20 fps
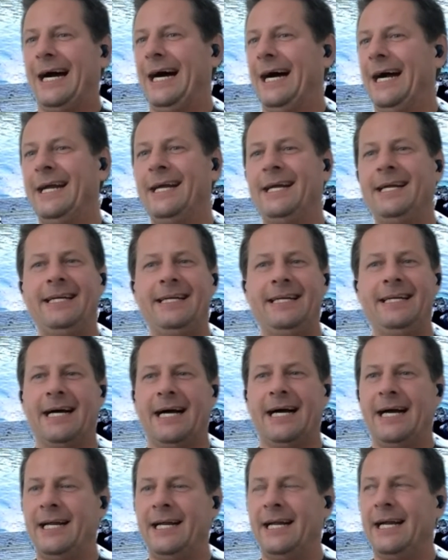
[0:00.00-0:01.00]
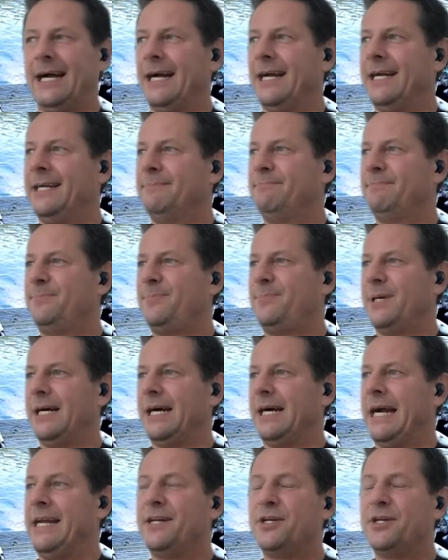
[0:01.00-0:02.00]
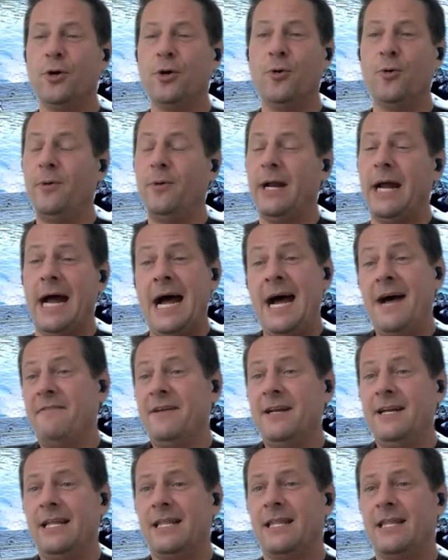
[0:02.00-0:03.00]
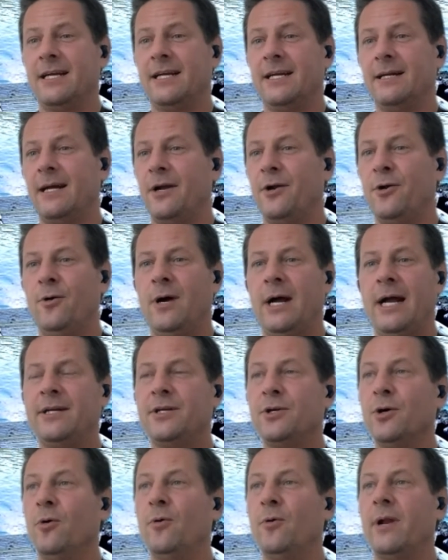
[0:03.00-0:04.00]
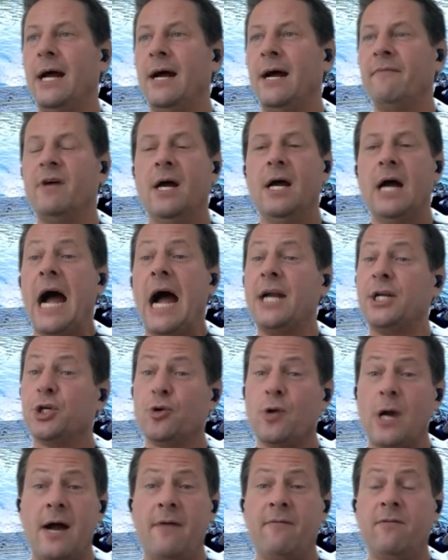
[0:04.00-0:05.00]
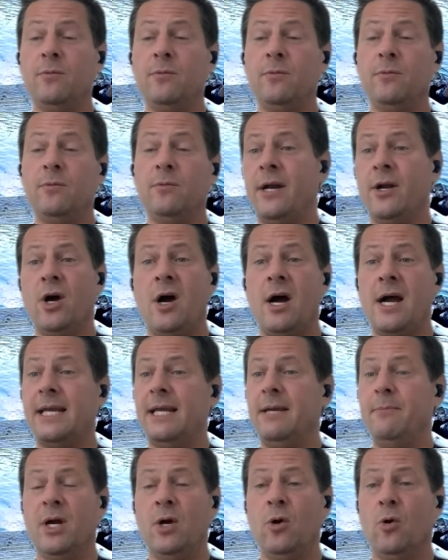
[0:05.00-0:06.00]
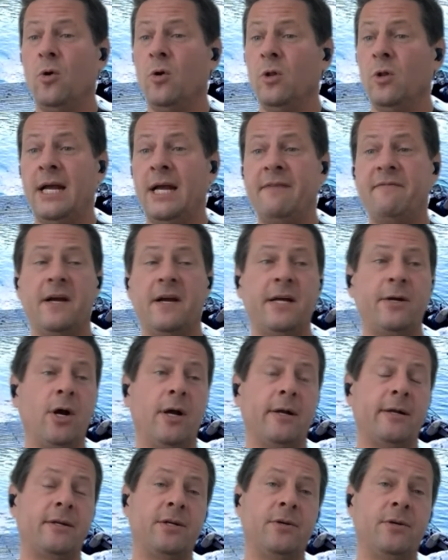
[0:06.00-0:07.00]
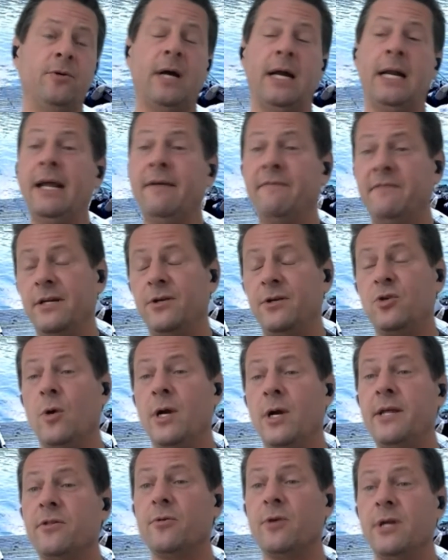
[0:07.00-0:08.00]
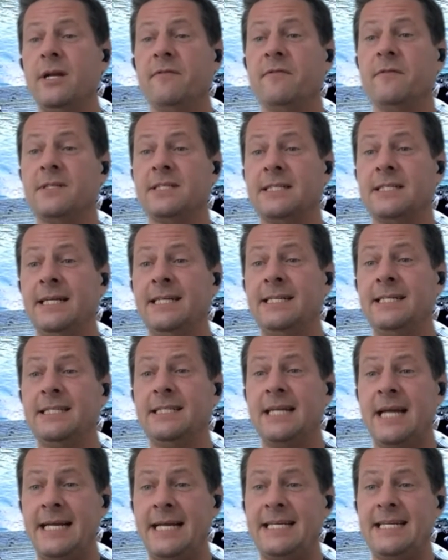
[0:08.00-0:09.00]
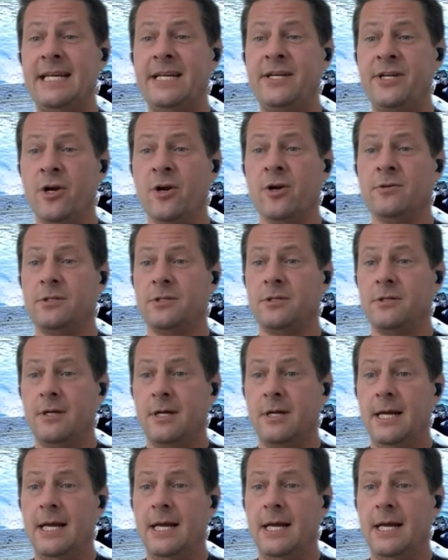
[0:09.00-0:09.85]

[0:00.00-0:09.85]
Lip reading: I don't have anything. I traveled playing hockey my whole life. I lived in 23 different cities in 19 years.